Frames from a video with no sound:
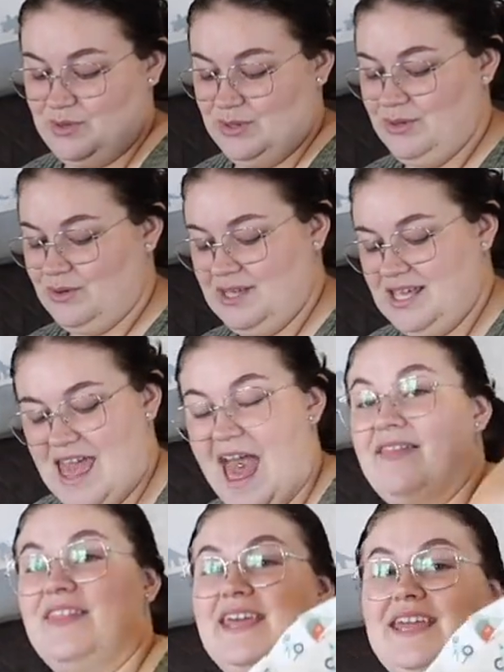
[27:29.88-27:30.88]
Pooh,
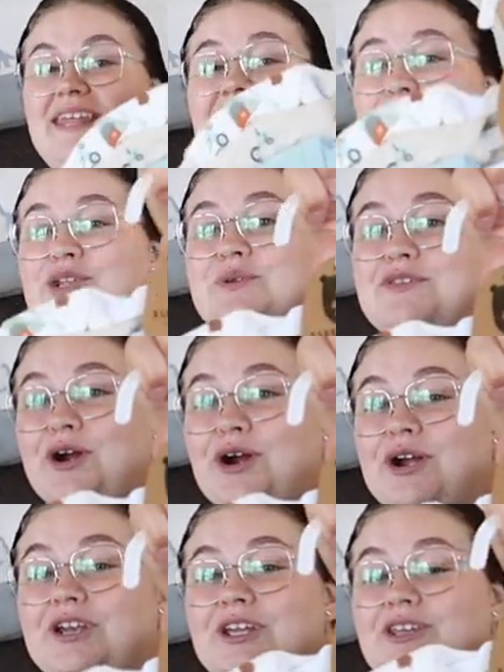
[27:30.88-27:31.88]
and then New to the
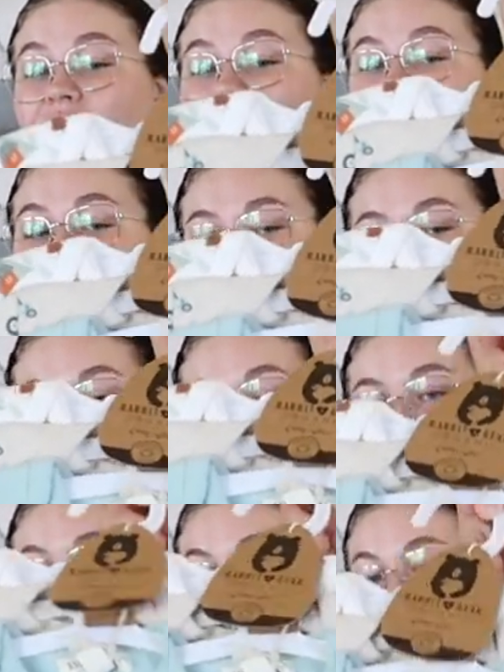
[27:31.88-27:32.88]
Herd. Y'all, listen,
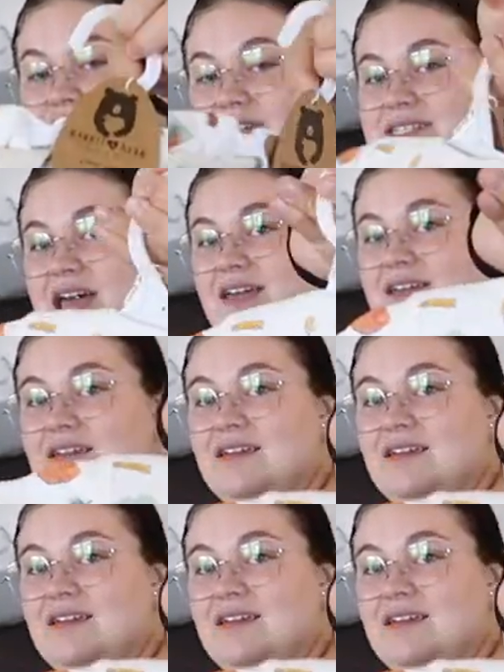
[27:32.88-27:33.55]
this is the cutest set.